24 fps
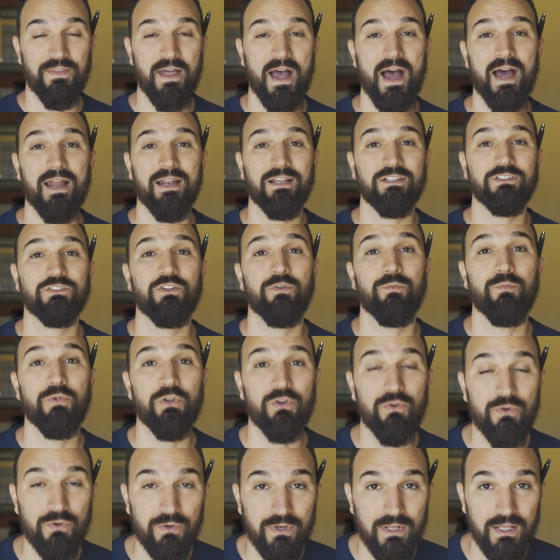That is the
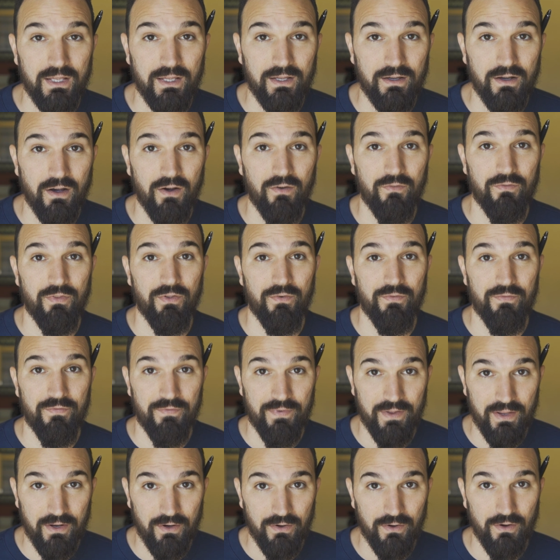beauty of the
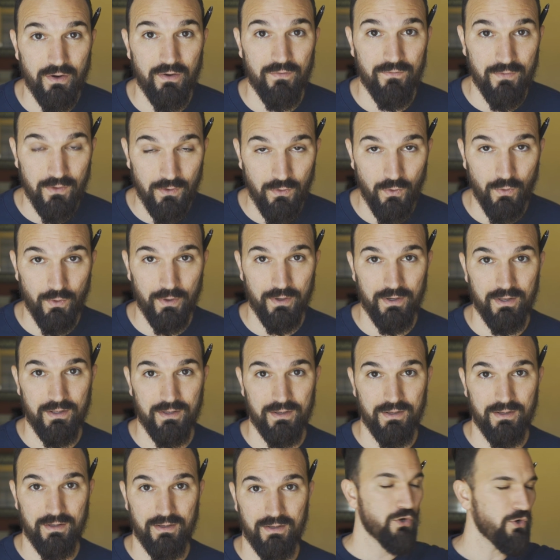fear of the Lord.
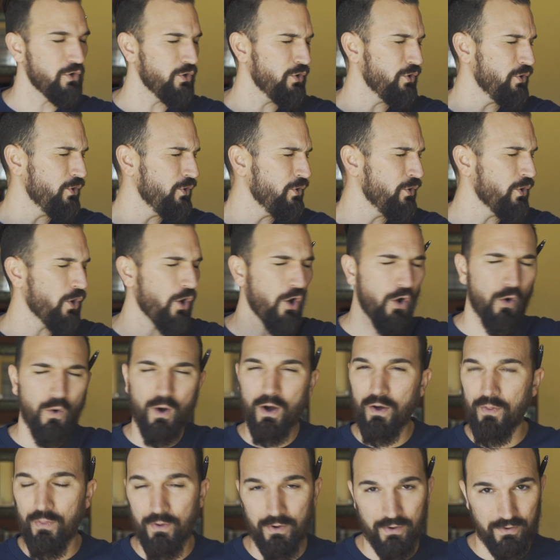no
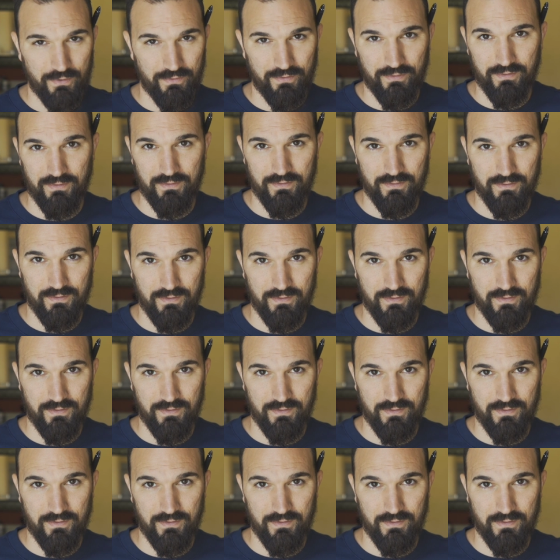others.